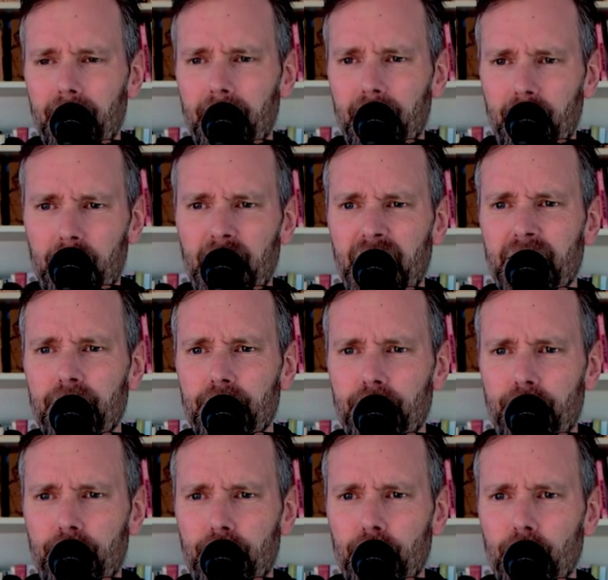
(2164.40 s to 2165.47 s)

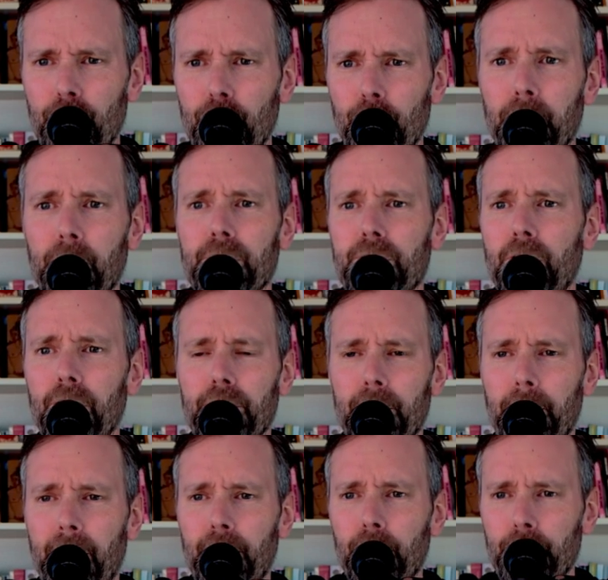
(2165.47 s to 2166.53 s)
into Prasarita
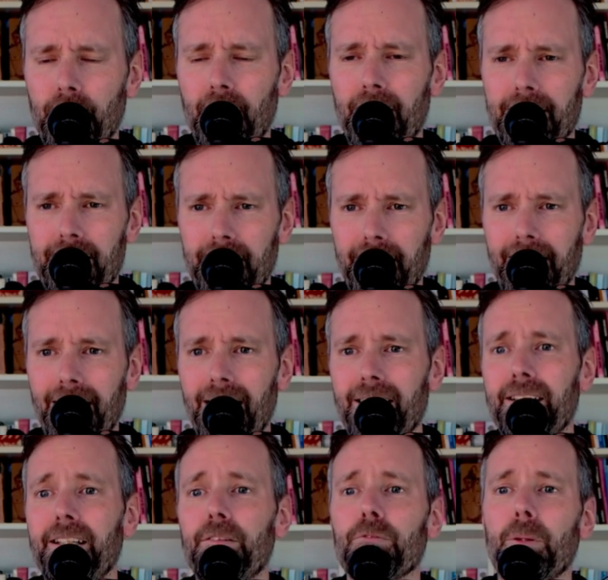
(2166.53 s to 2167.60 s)
Padottanasana again, and
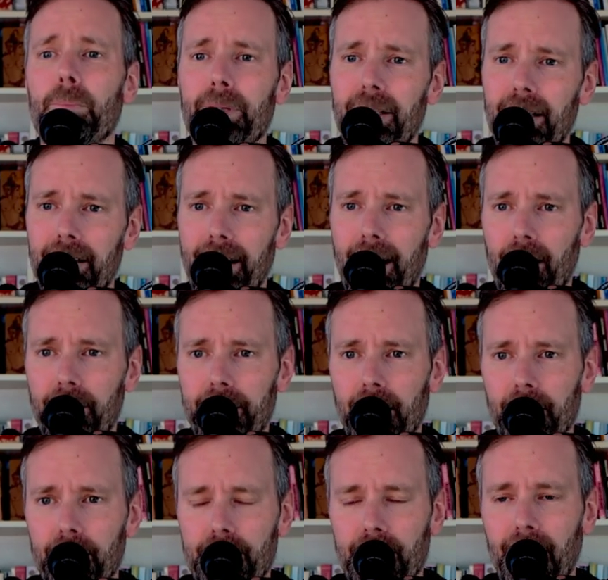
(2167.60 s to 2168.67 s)
then repeating that on the
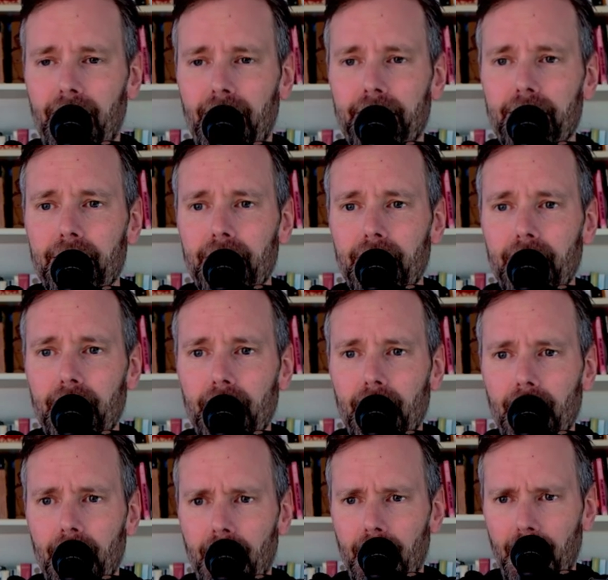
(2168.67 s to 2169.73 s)
other side.
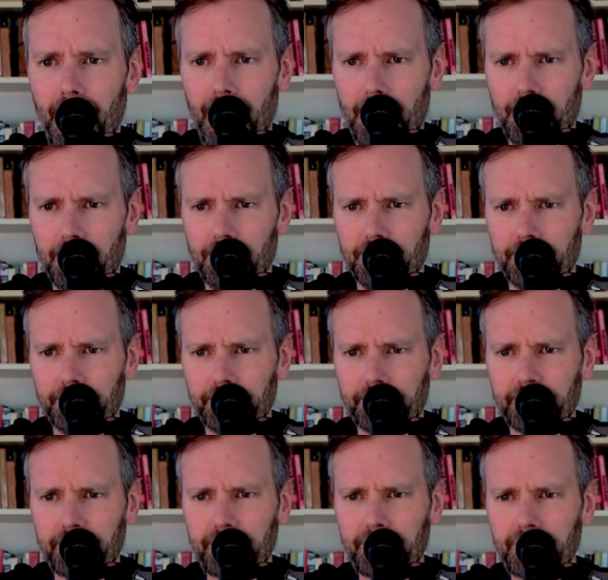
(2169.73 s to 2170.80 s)
And
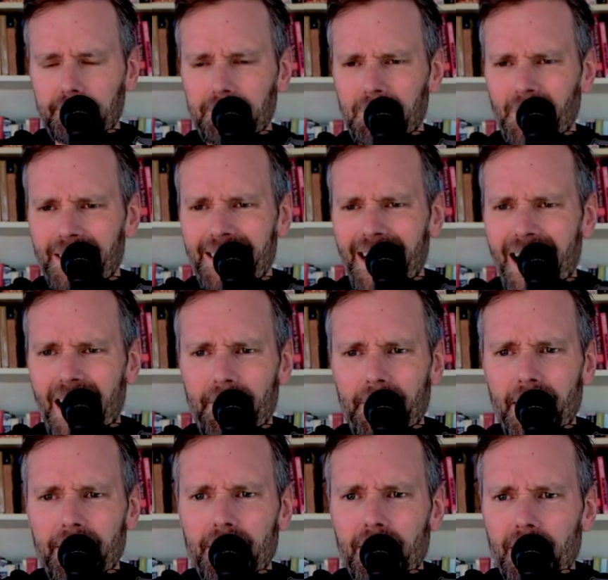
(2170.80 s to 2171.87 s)

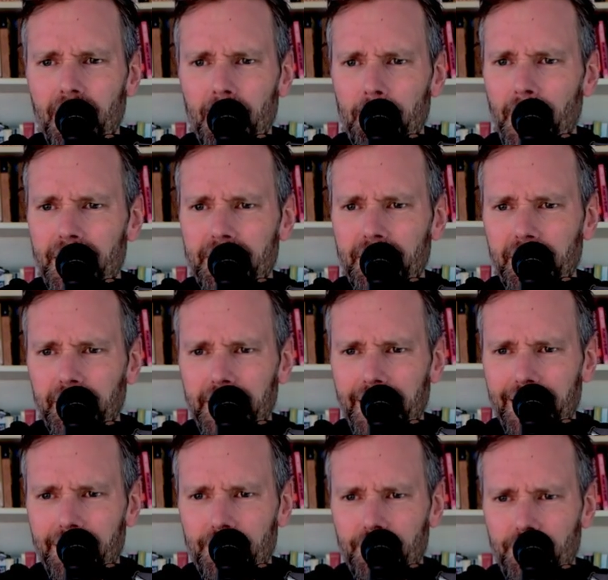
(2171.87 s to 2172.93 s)
then basically
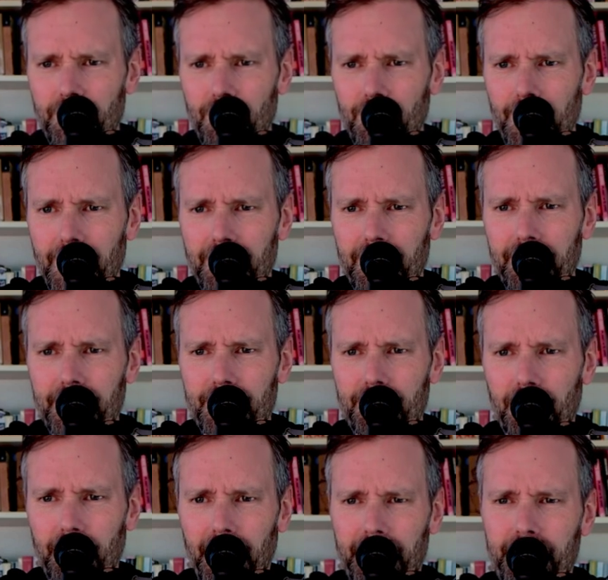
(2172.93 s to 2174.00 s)
into this sort
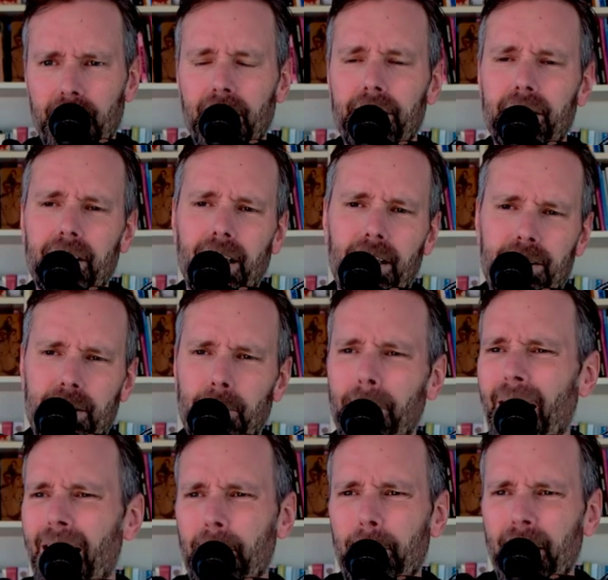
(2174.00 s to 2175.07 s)
of like she had some
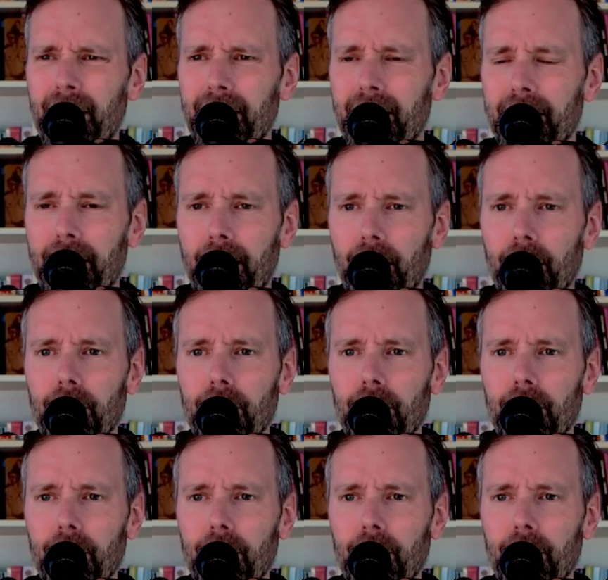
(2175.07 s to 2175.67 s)
back bending there.